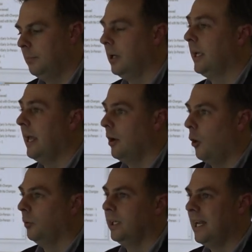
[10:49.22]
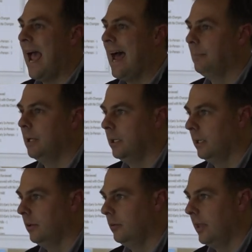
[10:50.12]
but again, only an admin
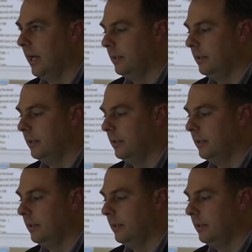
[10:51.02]
can do